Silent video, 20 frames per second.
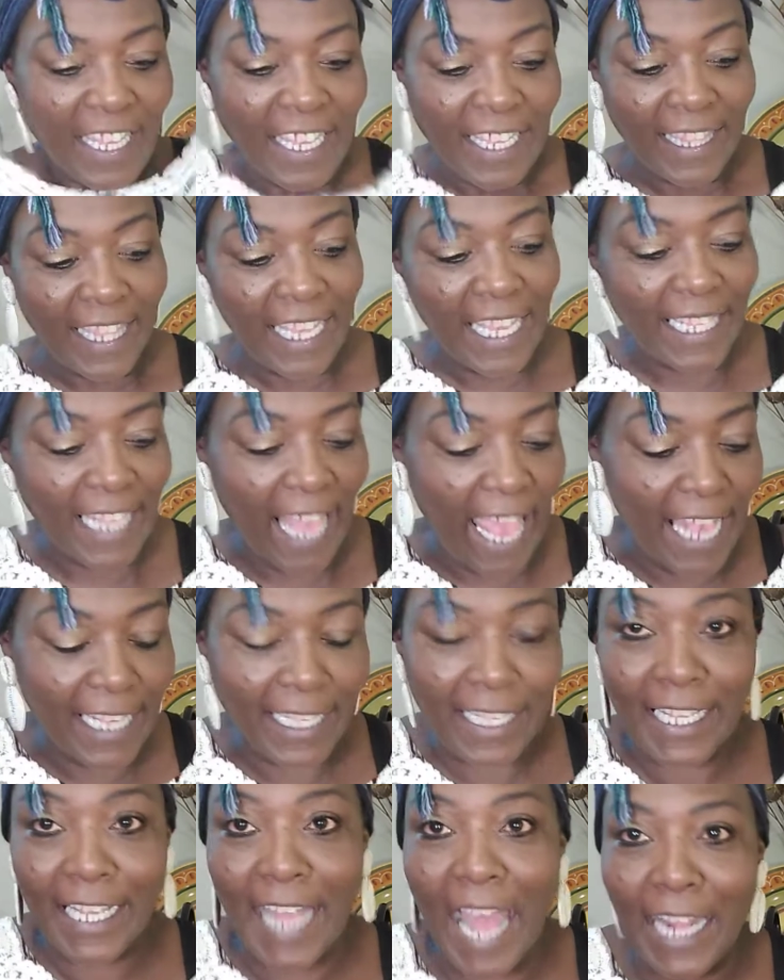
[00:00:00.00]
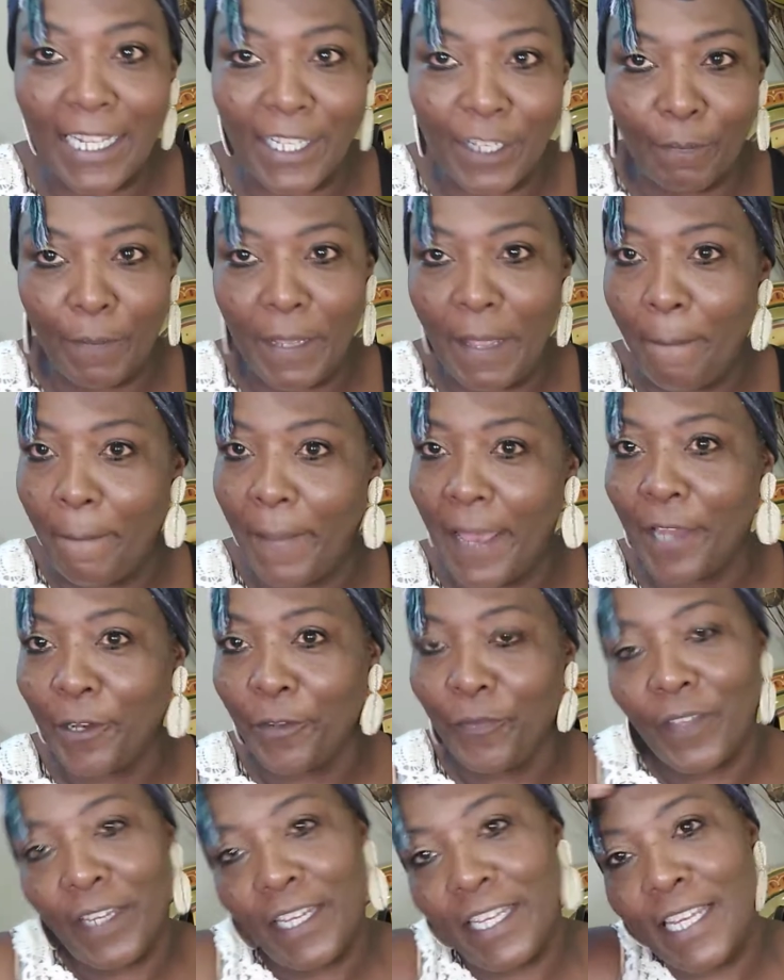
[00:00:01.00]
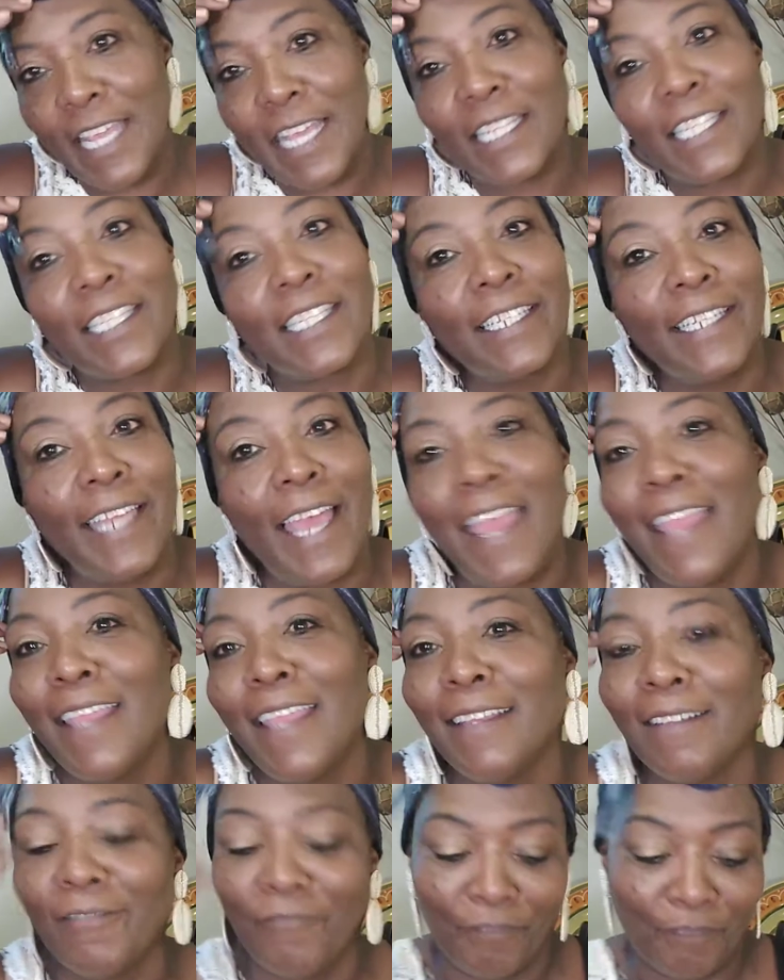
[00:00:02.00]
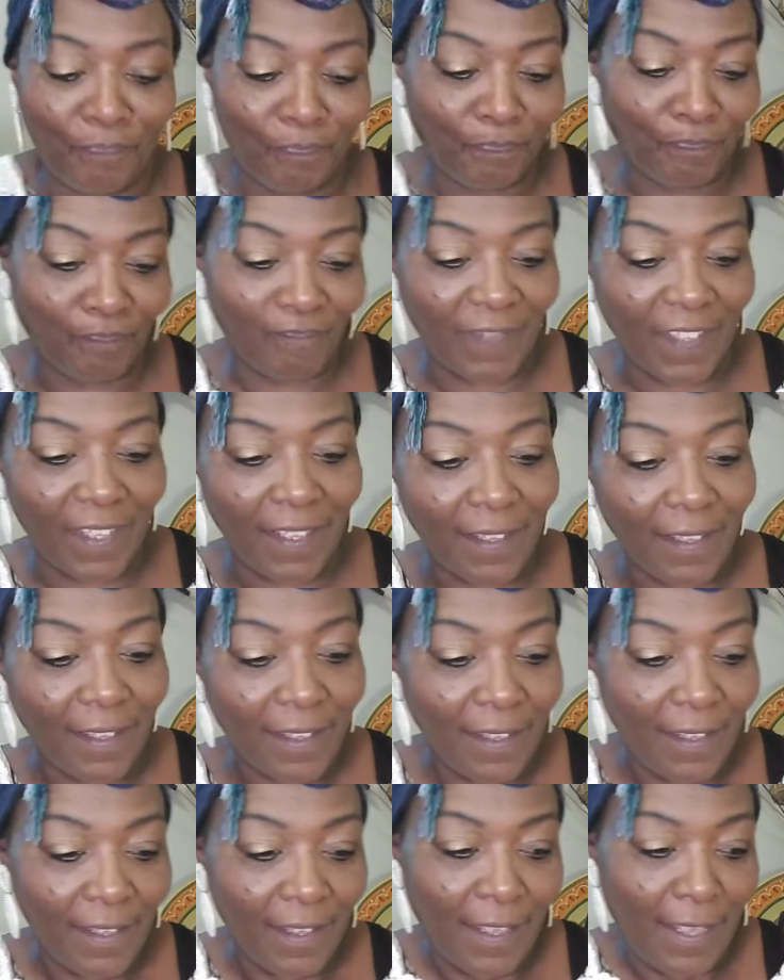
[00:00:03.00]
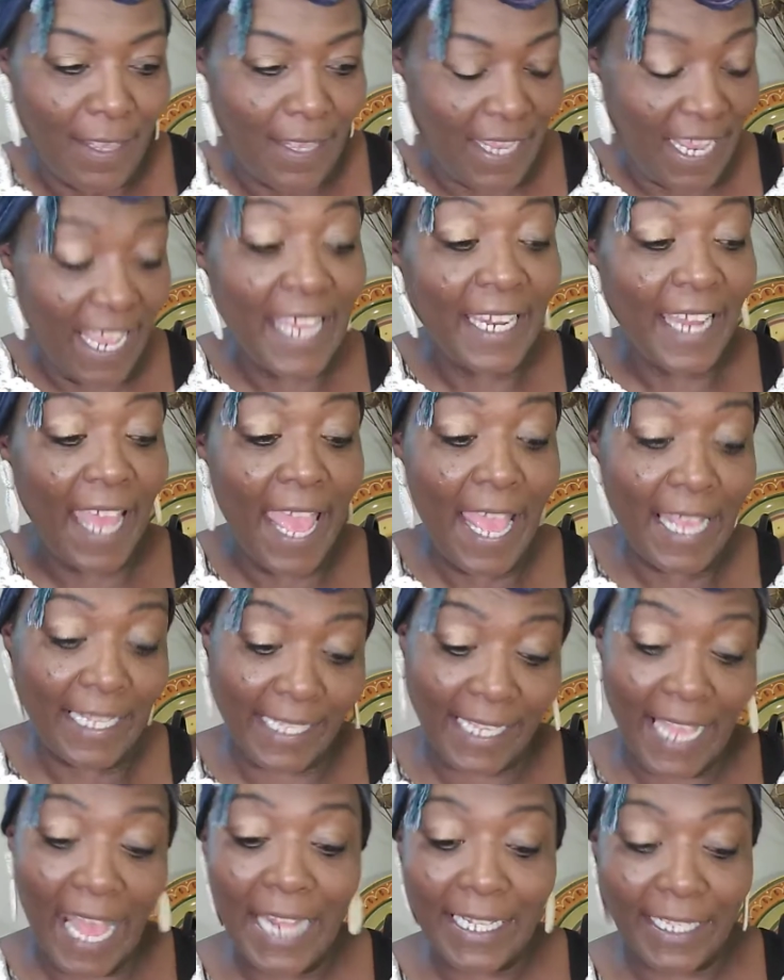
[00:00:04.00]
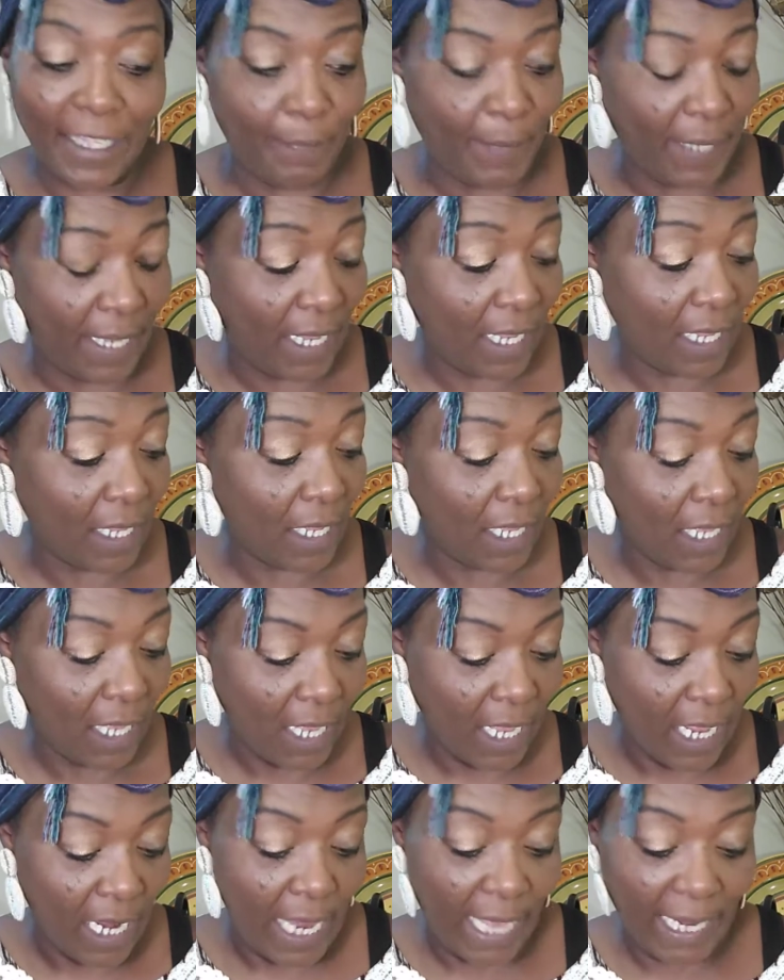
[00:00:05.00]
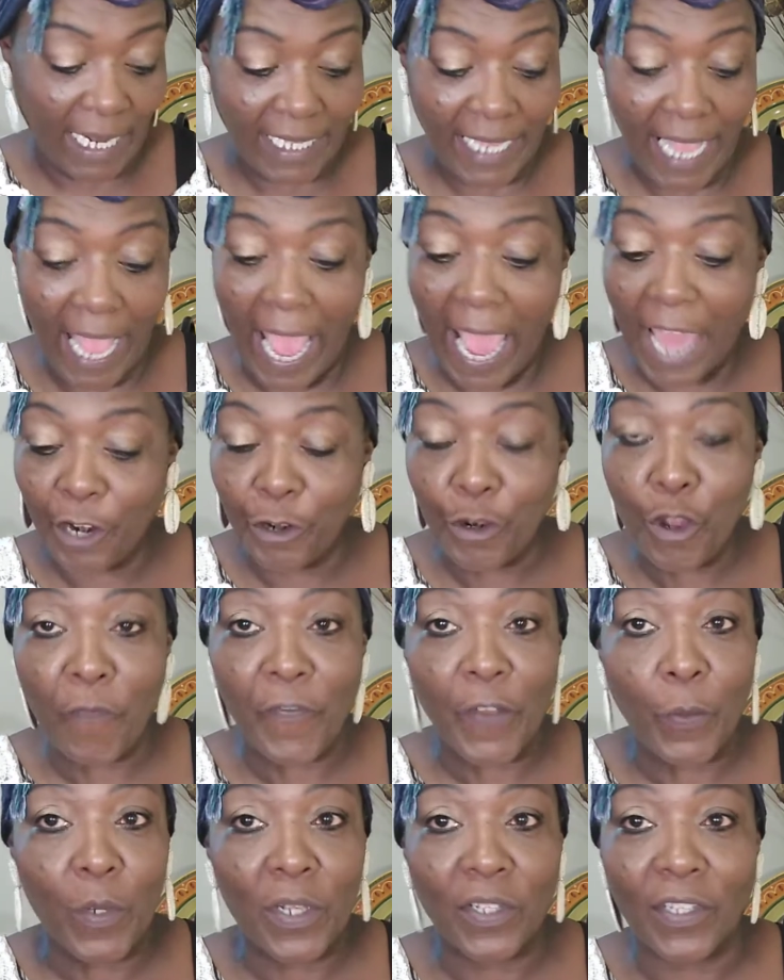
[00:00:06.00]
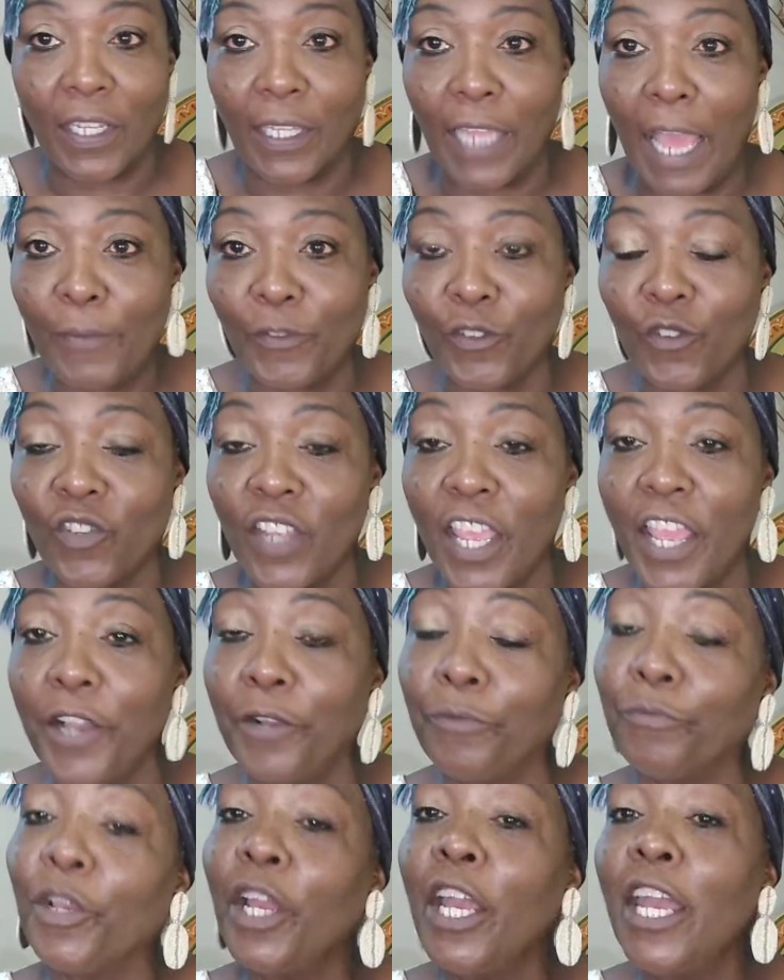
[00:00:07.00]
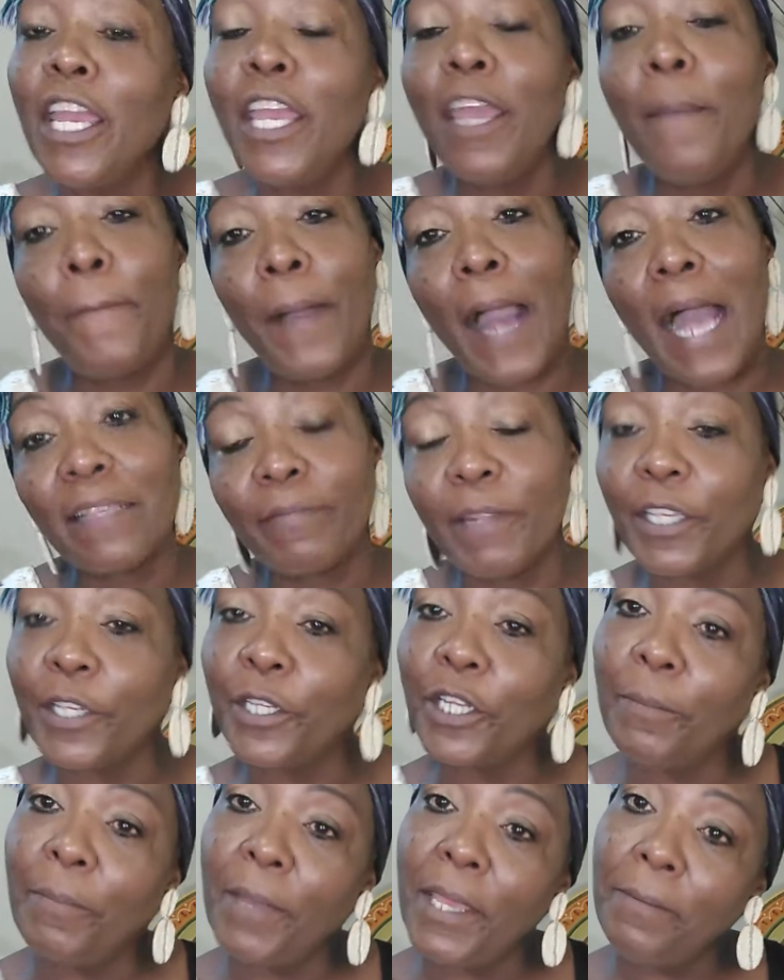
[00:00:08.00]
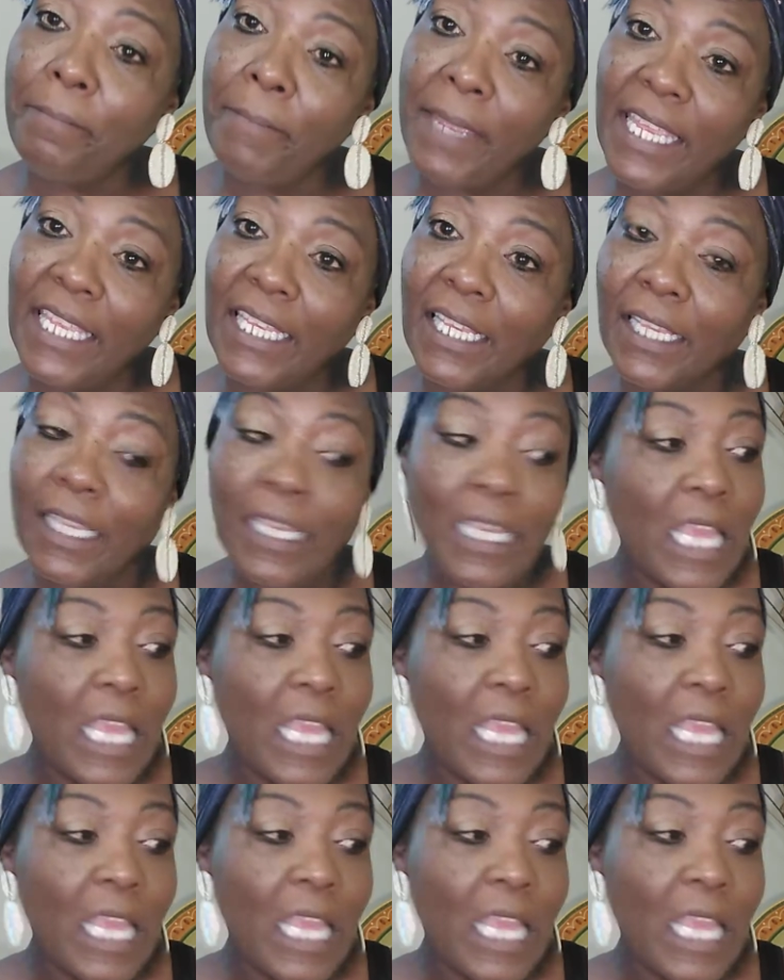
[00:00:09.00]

This has got to be better than yesterday. It has got to be. Like I said, I don't know if it was the lobster tail. it possibly could have been me.